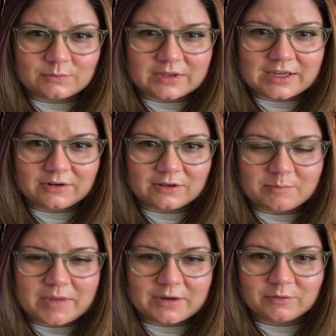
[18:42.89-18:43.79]
when they were in the
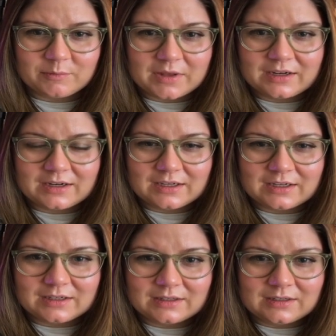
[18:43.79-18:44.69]
bedroom that
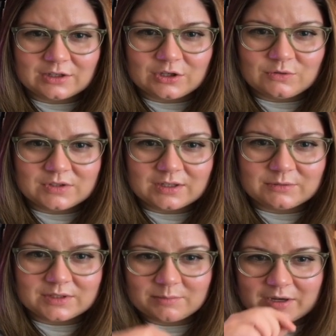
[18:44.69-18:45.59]
night, and Hugh said it
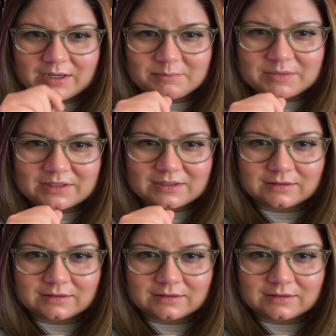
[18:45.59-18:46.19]
was the pipes.